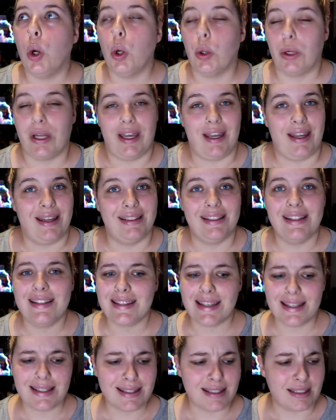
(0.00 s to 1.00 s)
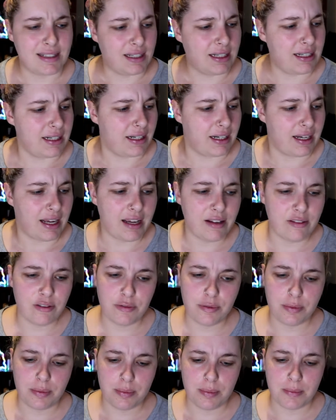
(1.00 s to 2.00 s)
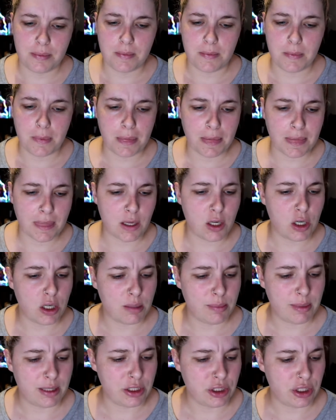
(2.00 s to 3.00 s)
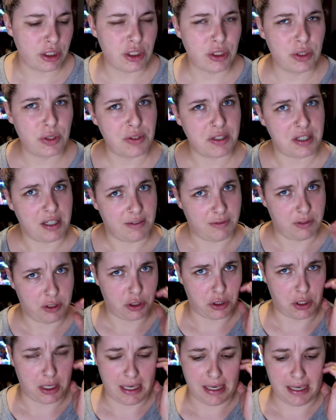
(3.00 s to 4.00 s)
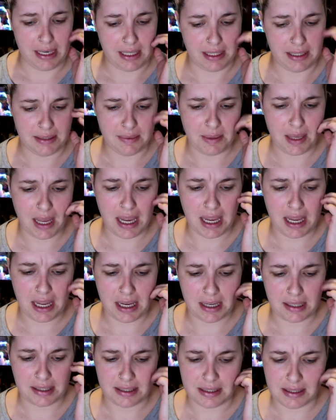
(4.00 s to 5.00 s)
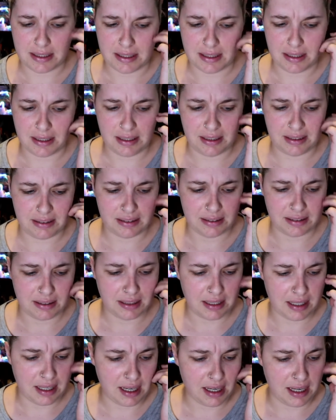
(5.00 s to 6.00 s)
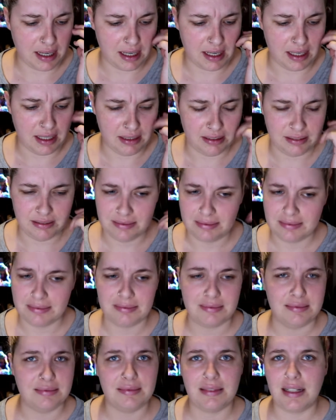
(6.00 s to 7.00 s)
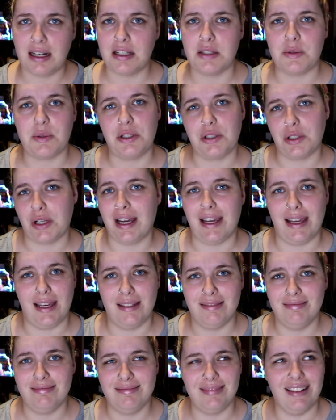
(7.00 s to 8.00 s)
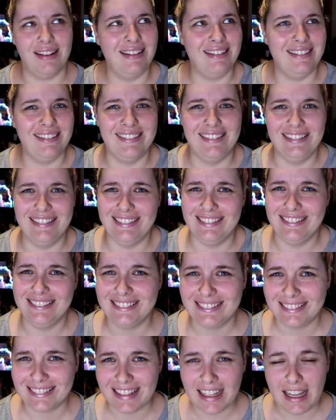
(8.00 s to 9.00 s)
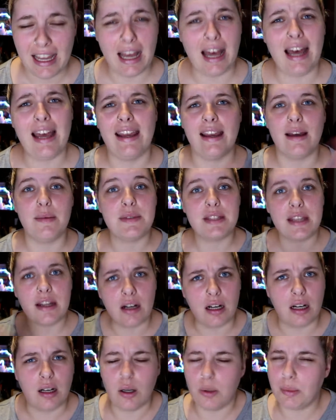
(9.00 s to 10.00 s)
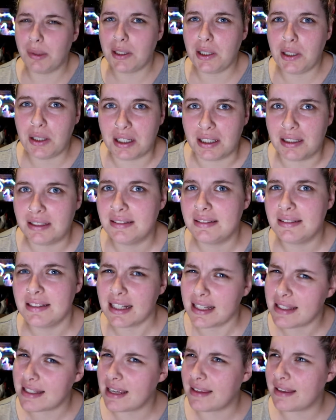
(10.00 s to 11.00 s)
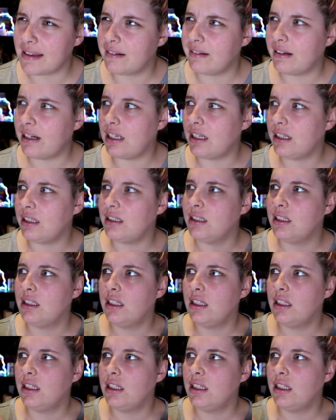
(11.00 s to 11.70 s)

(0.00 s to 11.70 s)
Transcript: Okay, let's get started. I've got a bunch of new stuff to try, and I just want to try it. Hi, I'm Sarah. Oh my god, did I say that already?